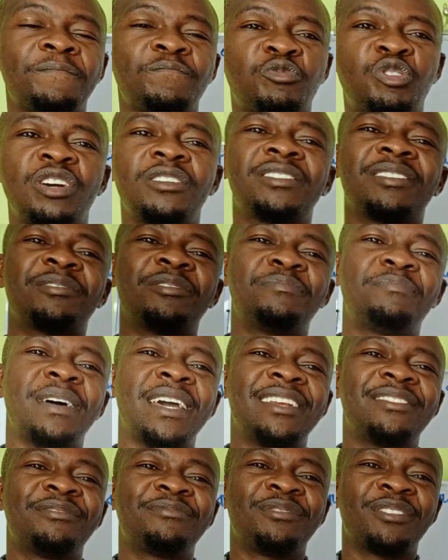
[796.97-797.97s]
For now, it's a
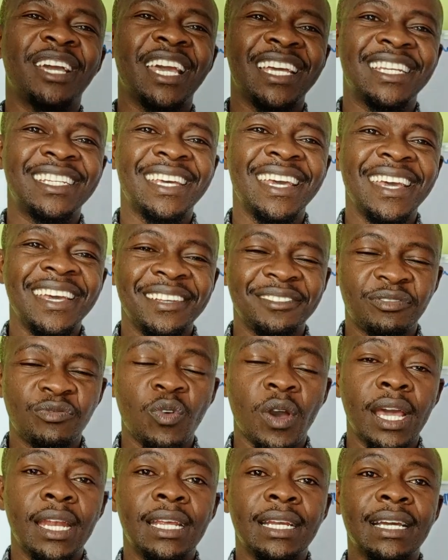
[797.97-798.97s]
goodbye. Don't forget to
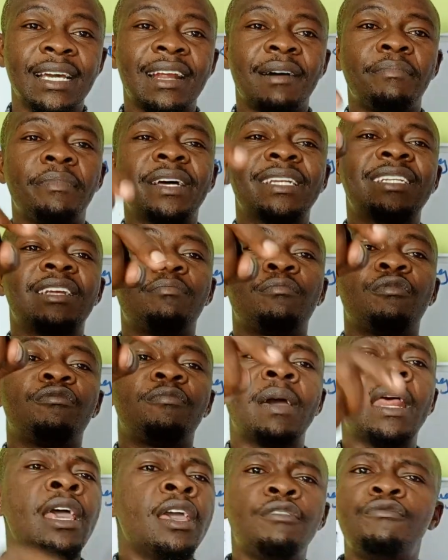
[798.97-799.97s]
go ahead and grab that number of
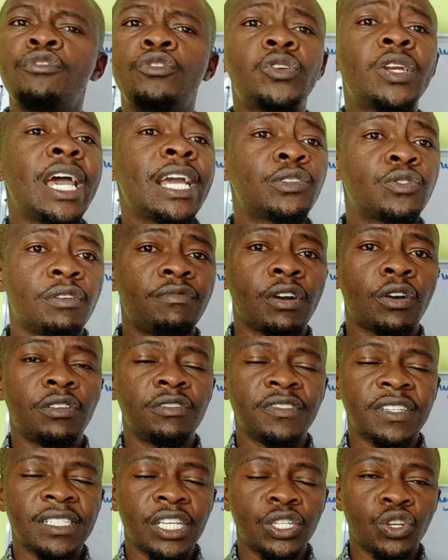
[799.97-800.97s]
mine. If you would like to have a
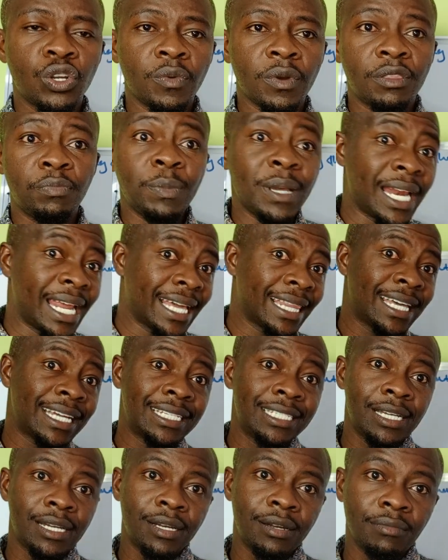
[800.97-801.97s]
conversation with me like
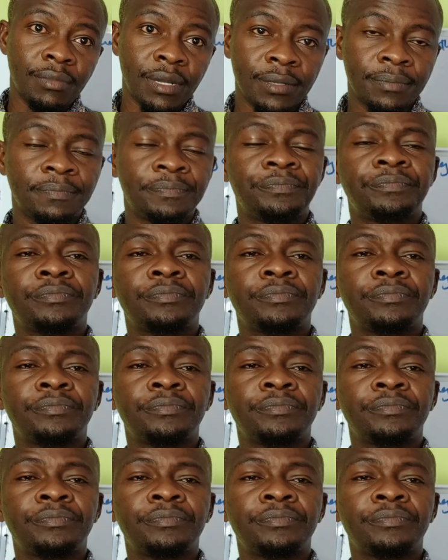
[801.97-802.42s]
that gentleman,